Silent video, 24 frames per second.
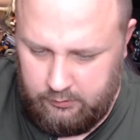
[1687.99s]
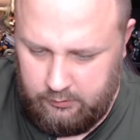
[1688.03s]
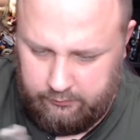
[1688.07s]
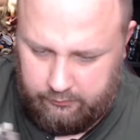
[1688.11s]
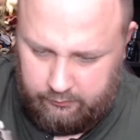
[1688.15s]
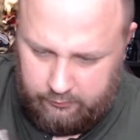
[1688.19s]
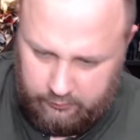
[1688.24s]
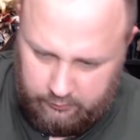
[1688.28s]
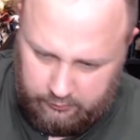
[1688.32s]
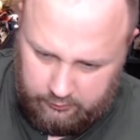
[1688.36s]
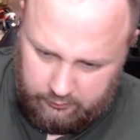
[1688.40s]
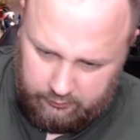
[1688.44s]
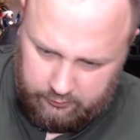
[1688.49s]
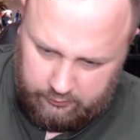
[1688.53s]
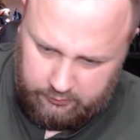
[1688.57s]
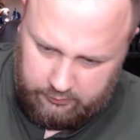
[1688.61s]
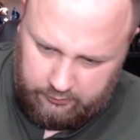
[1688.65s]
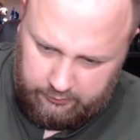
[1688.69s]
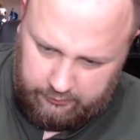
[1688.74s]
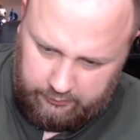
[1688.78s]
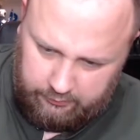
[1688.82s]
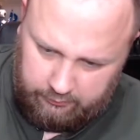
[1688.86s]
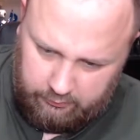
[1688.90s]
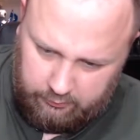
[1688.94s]
I have no.
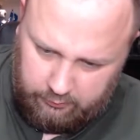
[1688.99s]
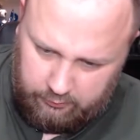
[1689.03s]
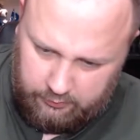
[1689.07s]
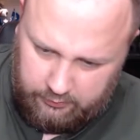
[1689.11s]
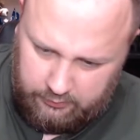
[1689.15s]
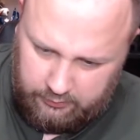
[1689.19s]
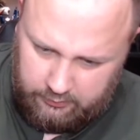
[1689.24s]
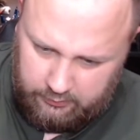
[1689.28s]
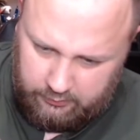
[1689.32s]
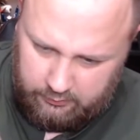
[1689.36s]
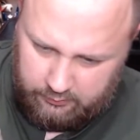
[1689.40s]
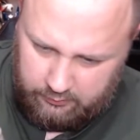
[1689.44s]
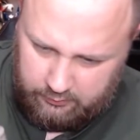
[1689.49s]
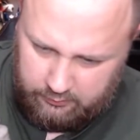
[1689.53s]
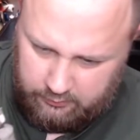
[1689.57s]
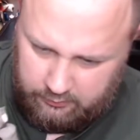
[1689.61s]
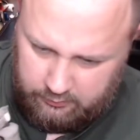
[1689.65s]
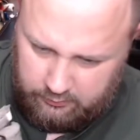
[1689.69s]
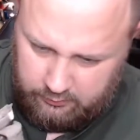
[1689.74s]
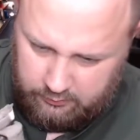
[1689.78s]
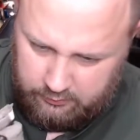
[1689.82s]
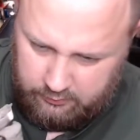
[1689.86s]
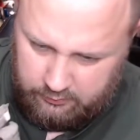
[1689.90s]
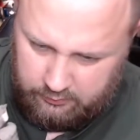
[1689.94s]
Does that rotate?
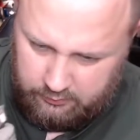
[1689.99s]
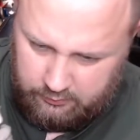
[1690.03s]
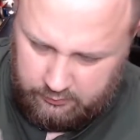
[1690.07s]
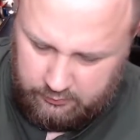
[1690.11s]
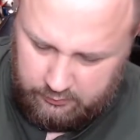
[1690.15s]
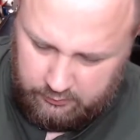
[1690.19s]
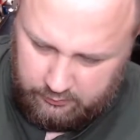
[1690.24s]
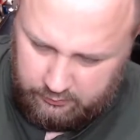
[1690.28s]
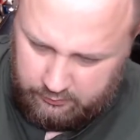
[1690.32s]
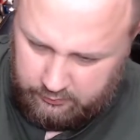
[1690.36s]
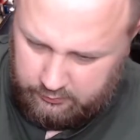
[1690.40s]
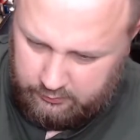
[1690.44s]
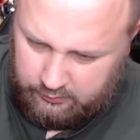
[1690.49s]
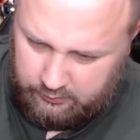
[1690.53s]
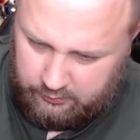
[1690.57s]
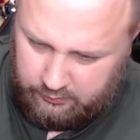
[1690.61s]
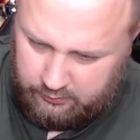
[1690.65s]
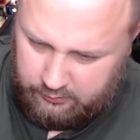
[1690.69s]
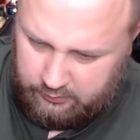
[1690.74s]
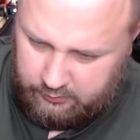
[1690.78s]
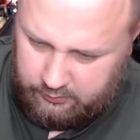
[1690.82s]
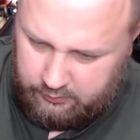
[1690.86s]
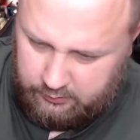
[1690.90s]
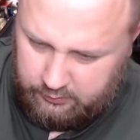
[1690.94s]
I
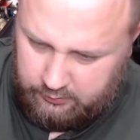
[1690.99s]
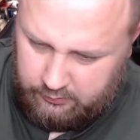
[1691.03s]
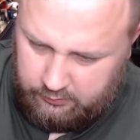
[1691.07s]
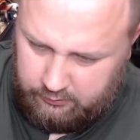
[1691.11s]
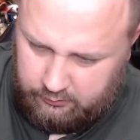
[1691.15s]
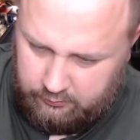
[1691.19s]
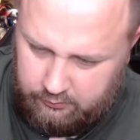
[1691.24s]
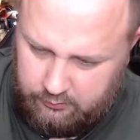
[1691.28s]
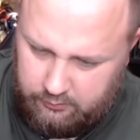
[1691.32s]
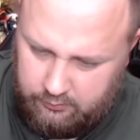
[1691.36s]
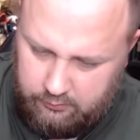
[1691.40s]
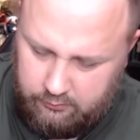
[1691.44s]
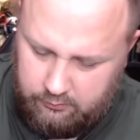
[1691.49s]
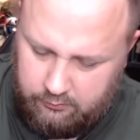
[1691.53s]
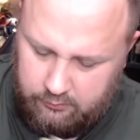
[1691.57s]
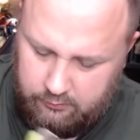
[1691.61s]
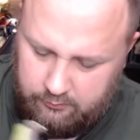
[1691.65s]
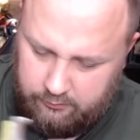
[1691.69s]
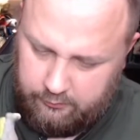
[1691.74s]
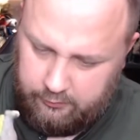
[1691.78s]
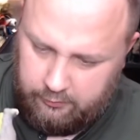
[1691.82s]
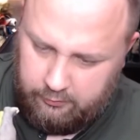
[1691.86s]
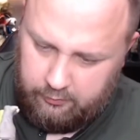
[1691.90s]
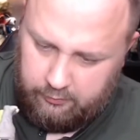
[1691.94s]
don't know.
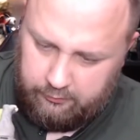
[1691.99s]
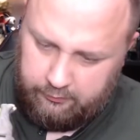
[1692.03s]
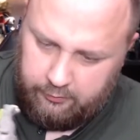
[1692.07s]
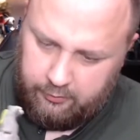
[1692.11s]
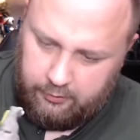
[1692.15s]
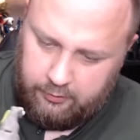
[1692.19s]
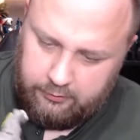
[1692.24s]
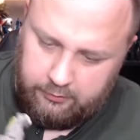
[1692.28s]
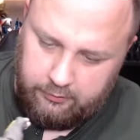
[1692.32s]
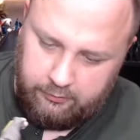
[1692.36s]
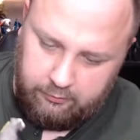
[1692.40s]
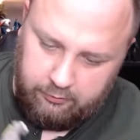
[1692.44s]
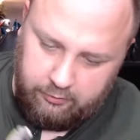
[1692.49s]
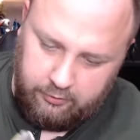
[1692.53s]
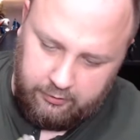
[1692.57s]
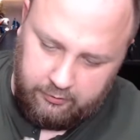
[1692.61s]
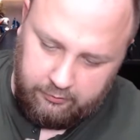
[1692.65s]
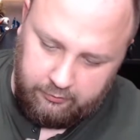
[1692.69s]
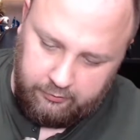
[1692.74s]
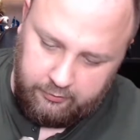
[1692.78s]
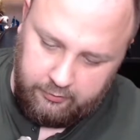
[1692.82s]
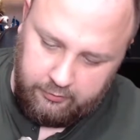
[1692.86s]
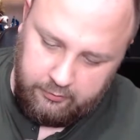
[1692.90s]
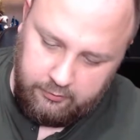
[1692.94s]
I'm still trying to figure out the
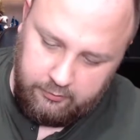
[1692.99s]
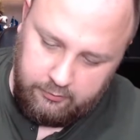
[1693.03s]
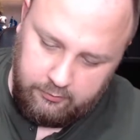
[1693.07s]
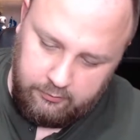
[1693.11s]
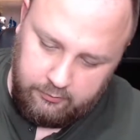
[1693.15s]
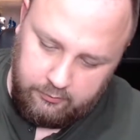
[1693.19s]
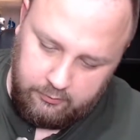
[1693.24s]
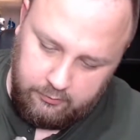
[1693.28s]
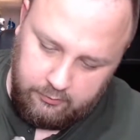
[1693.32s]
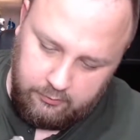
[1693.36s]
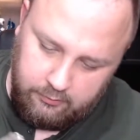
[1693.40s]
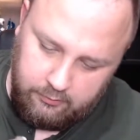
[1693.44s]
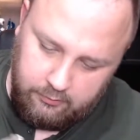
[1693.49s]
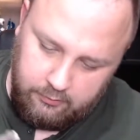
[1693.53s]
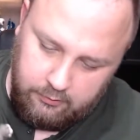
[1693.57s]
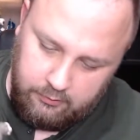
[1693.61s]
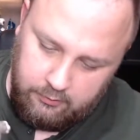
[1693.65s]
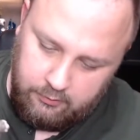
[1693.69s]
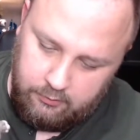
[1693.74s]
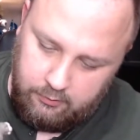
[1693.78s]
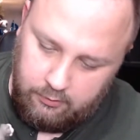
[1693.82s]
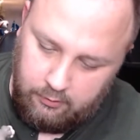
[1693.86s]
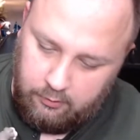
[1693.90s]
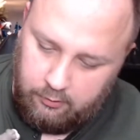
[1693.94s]
chest.
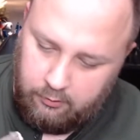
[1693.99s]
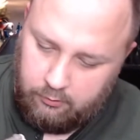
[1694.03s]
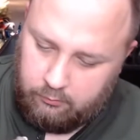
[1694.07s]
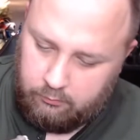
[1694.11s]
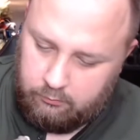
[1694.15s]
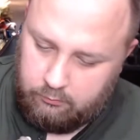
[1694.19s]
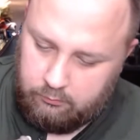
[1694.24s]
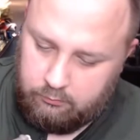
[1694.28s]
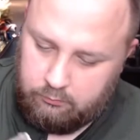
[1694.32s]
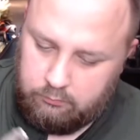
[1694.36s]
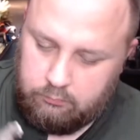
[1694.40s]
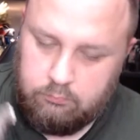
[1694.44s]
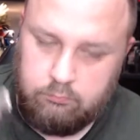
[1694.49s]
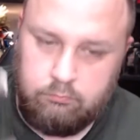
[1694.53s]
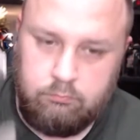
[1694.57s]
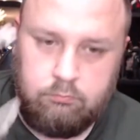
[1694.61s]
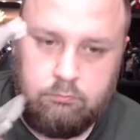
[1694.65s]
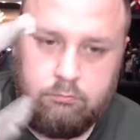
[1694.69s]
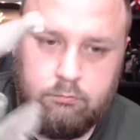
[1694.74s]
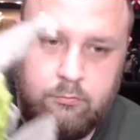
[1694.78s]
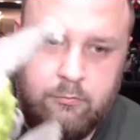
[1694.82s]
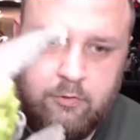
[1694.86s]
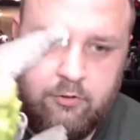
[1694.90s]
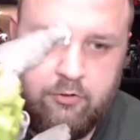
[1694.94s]
Oh,
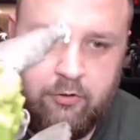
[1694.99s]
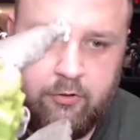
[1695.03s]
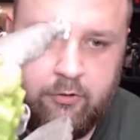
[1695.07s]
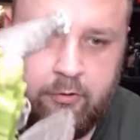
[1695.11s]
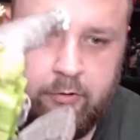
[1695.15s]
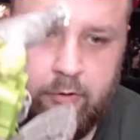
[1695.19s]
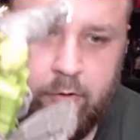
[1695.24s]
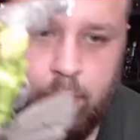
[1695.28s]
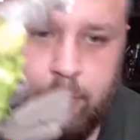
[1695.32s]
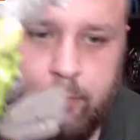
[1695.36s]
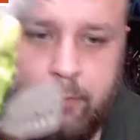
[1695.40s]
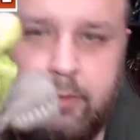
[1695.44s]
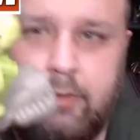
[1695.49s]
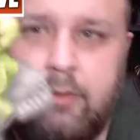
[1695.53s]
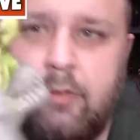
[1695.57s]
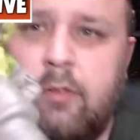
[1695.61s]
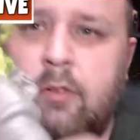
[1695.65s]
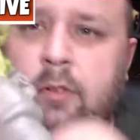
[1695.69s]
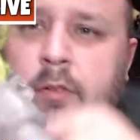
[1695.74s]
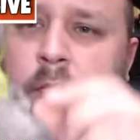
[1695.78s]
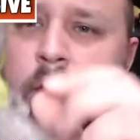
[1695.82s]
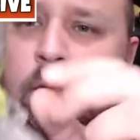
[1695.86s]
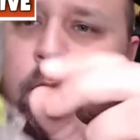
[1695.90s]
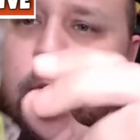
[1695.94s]
the chest
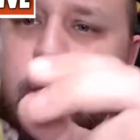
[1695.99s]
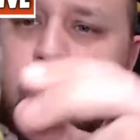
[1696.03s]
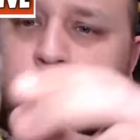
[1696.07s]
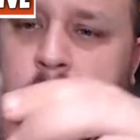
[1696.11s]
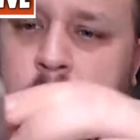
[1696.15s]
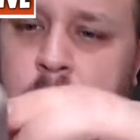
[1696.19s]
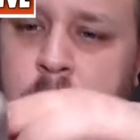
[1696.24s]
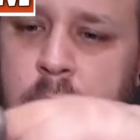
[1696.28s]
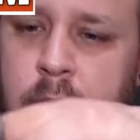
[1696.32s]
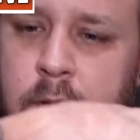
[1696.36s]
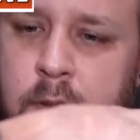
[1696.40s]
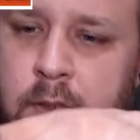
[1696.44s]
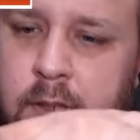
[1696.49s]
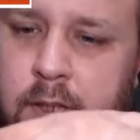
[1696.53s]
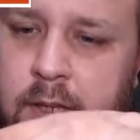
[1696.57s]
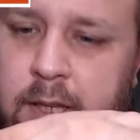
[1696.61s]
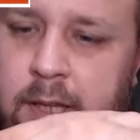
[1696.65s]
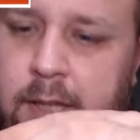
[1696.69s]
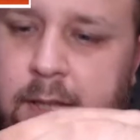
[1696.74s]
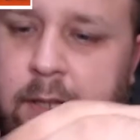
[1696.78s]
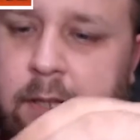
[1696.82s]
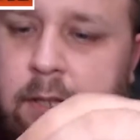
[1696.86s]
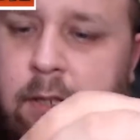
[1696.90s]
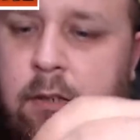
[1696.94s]
opens.
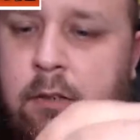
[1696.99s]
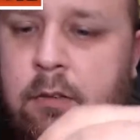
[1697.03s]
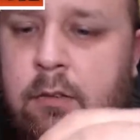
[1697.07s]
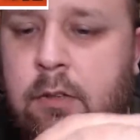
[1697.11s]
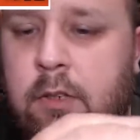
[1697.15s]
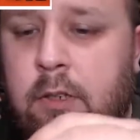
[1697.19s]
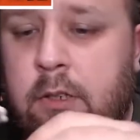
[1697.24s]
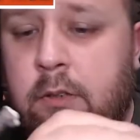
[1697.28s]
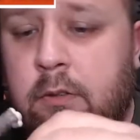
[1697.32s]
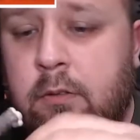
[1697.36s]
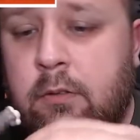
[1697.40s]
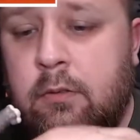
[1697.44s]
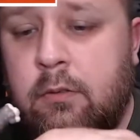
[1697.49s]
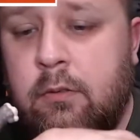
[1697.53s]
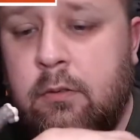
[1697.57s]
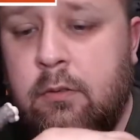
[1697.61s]
Got it. Okay.